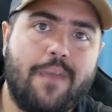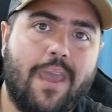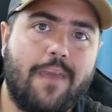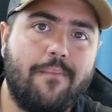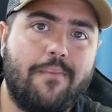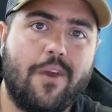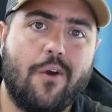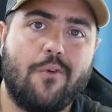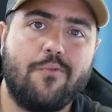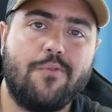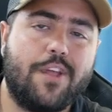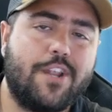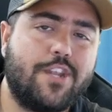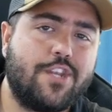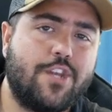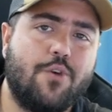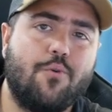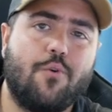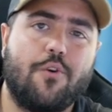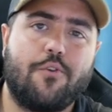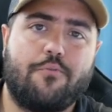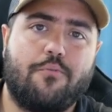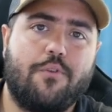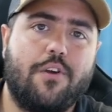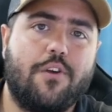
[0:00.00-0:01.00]
Maybe only
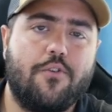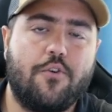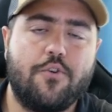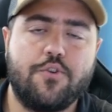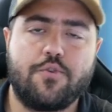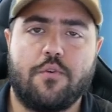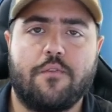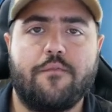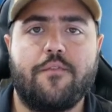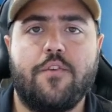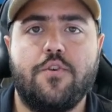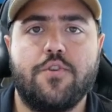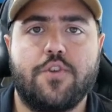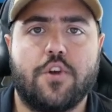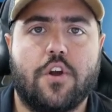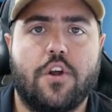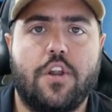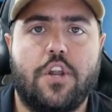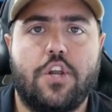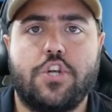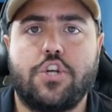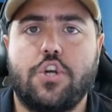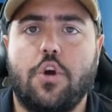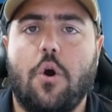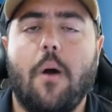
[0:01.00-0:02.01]
2 or 3 of those reviews are
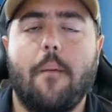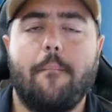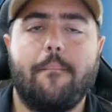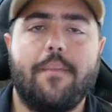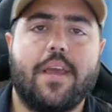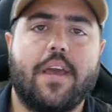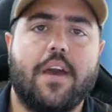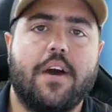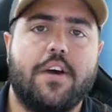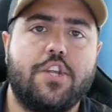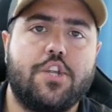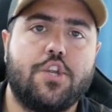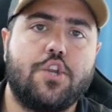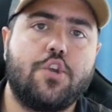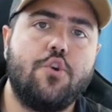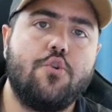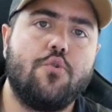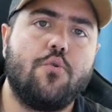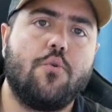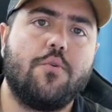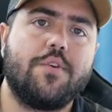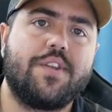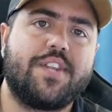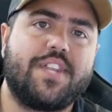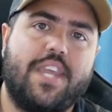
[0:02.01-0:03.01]
going to show up, because
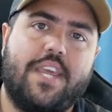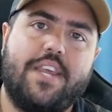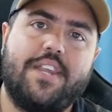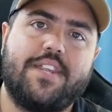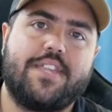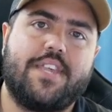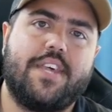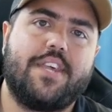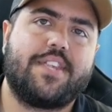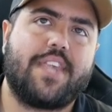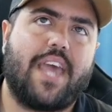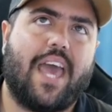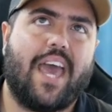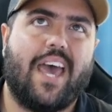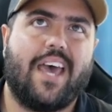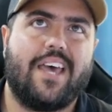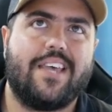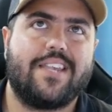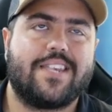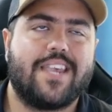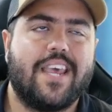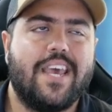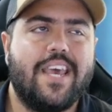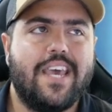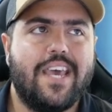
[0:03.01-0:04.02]
Google sees this
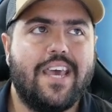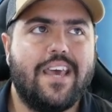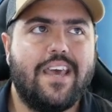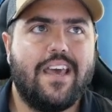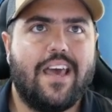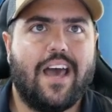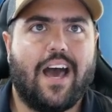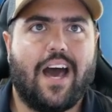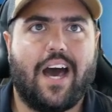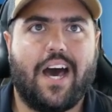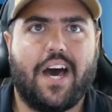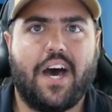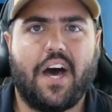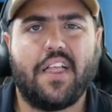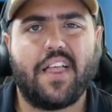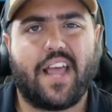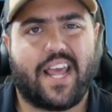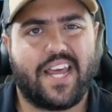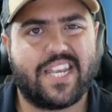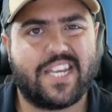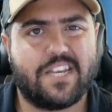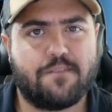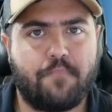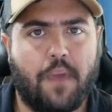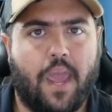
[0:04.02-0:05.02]
as
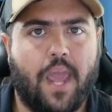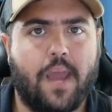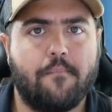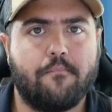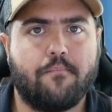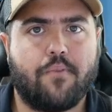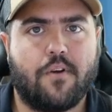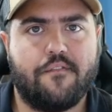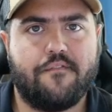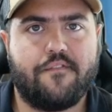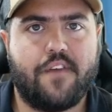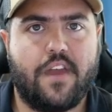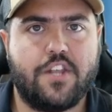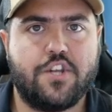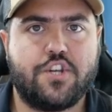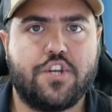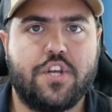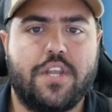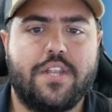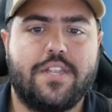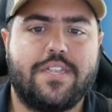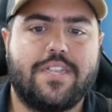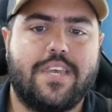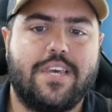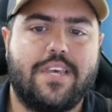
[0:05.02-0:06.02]
like a spam
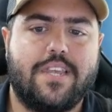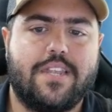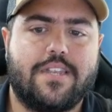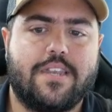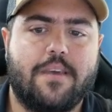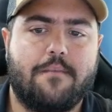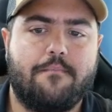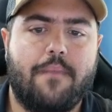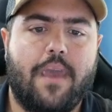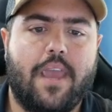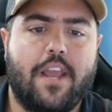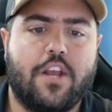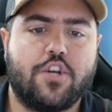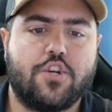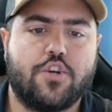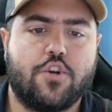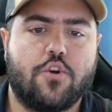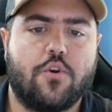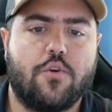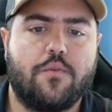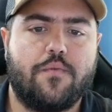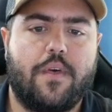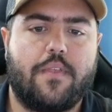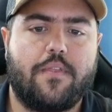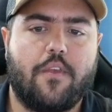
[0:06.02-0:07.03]
prevention to make
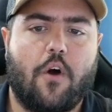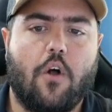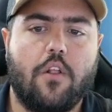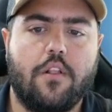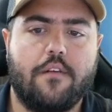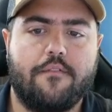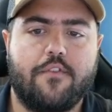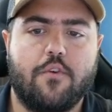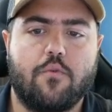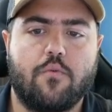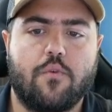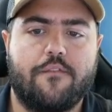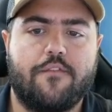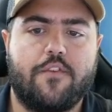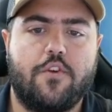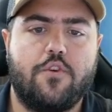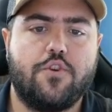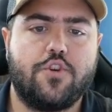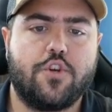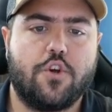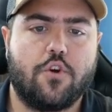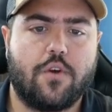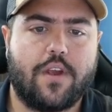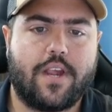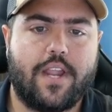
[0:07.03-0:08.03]
sure that all of the
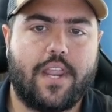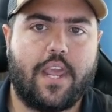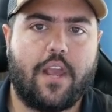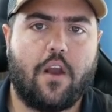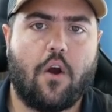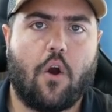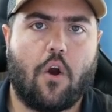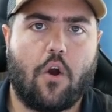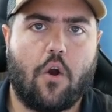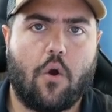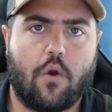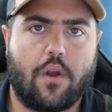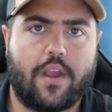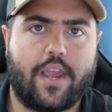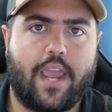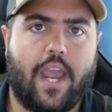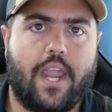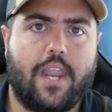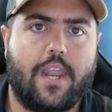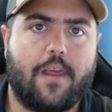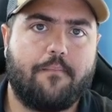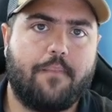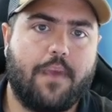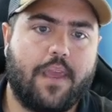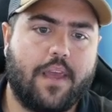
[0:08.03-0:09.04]
reviews you're getting are
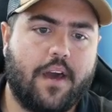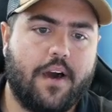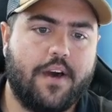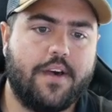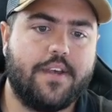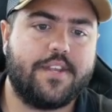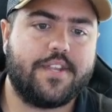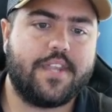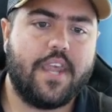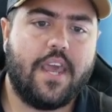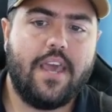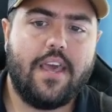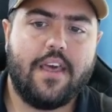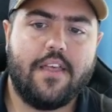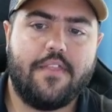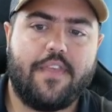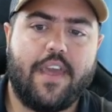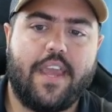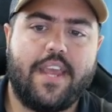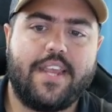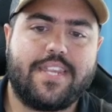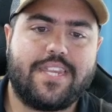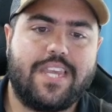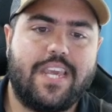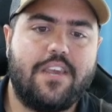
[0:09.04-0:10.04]
organic, because
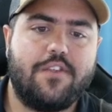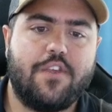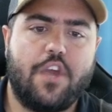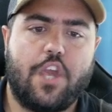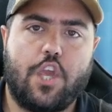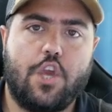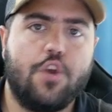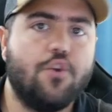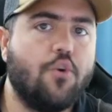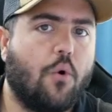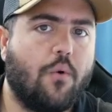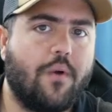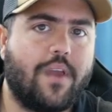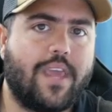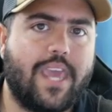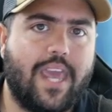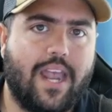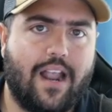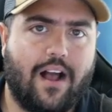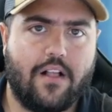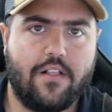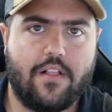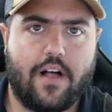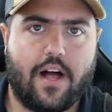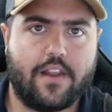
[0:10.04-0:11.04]
they see that you don't
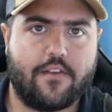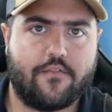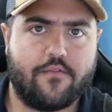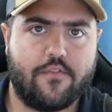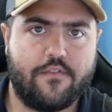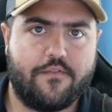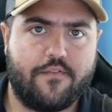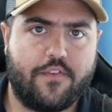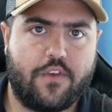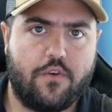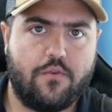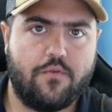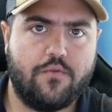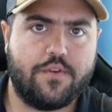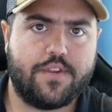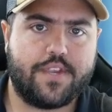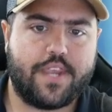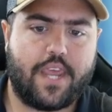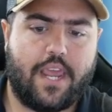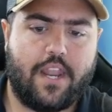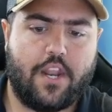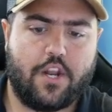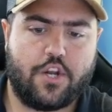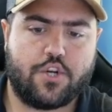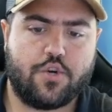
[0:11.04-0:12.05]
get a lot of
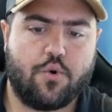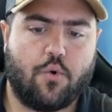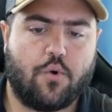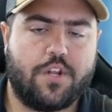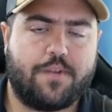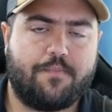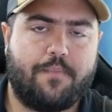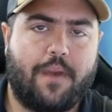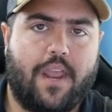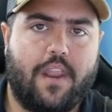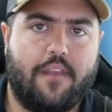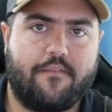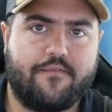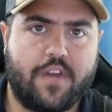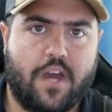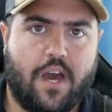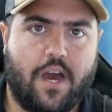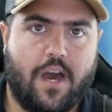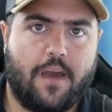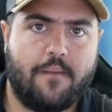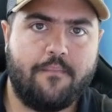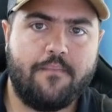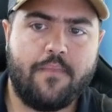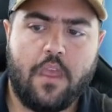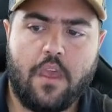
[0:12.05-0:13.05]
reviews in a short span of
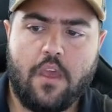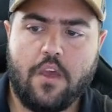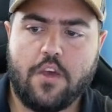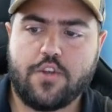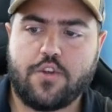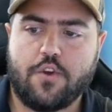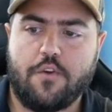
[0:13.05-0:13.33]
time.